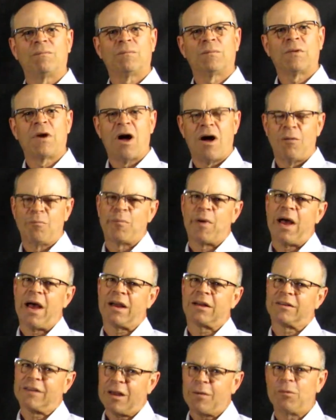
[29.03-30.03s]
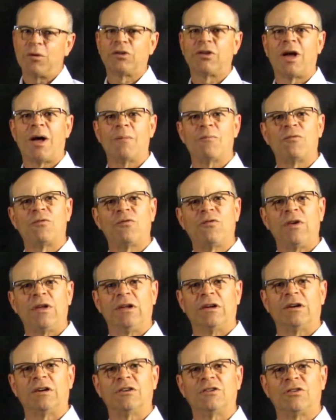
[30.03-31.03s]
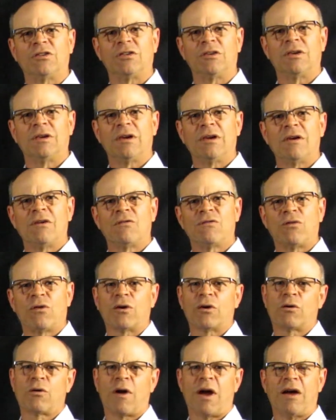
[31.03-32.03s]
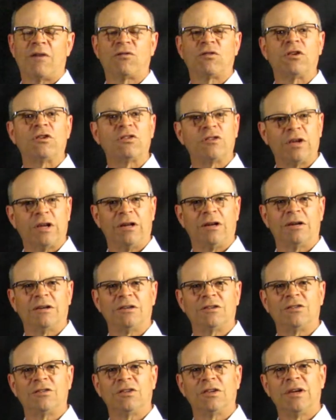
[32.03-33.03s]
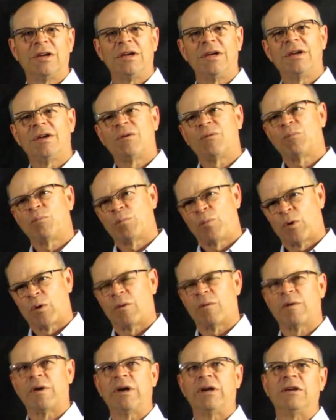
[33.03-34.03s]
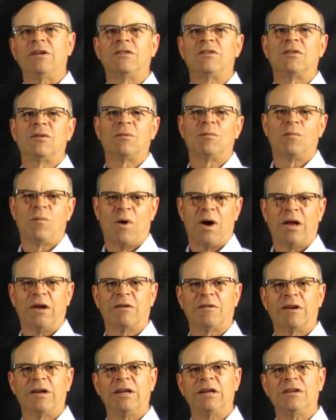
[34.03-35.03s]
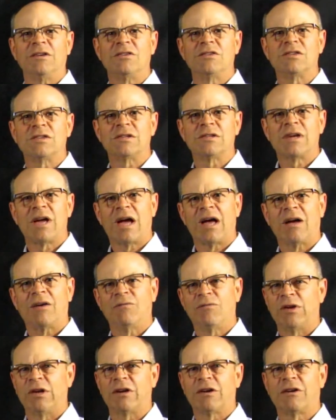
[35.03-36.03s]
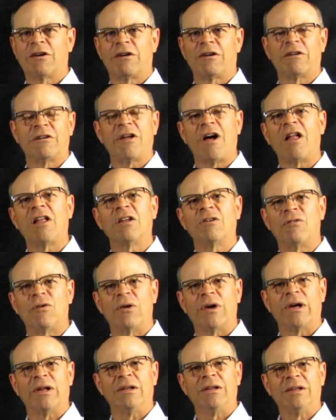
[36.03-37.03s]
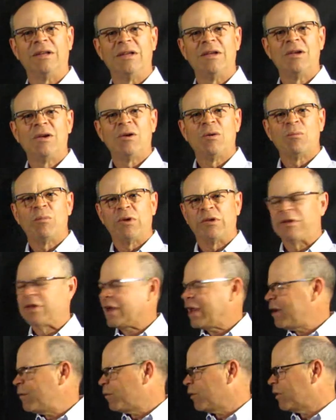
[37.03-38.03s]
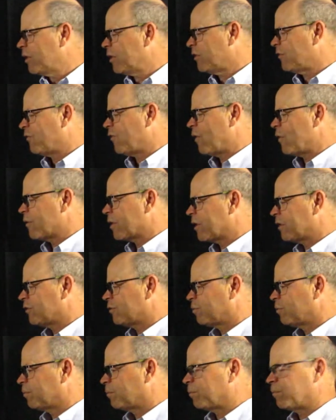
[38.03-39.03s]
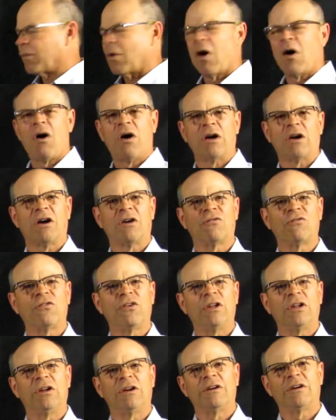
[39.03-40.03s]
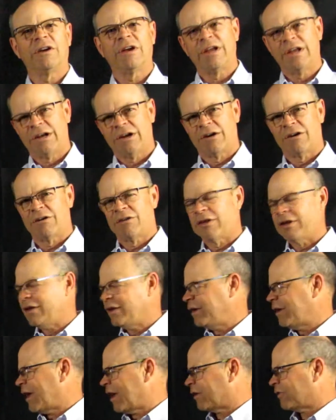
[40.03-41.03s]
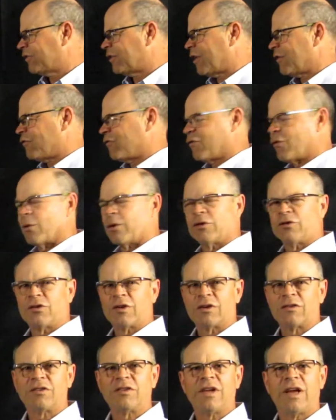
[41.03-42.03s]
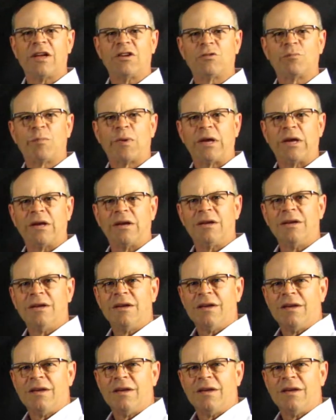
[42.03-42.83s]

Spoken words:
compact tabletop fillers for craft distillers, breweries, wineries, vinegar, and olive oil. But today we're going to focus on our filler here, the XF460HP,